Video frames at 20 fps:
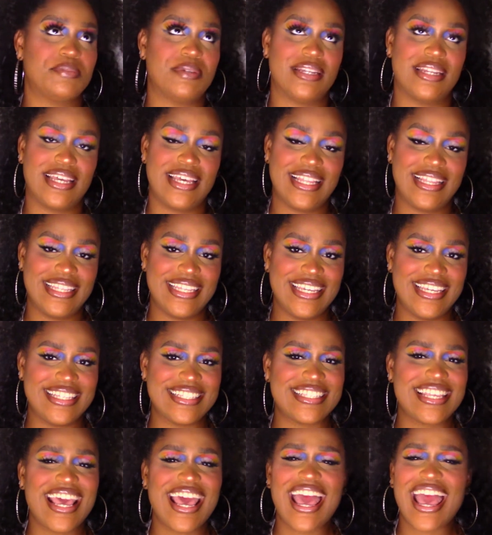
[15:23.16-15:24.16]
but not
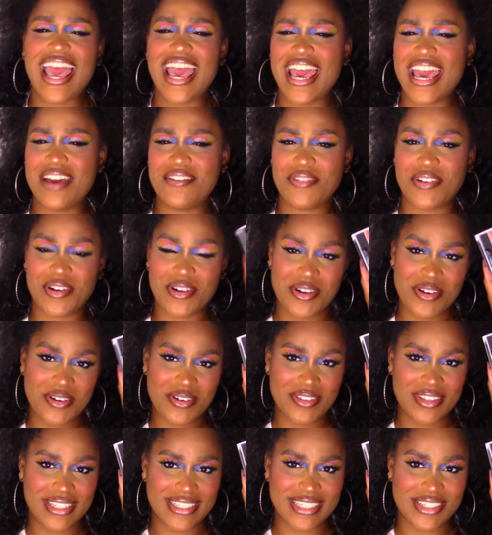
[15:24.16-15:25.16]
least, I have her
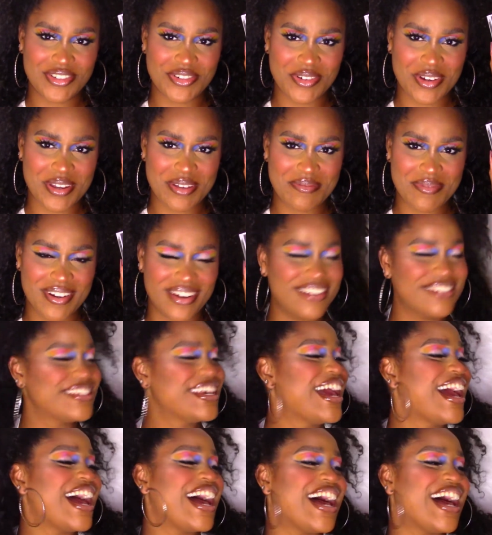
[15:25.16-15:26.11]
own. This is Dreamer.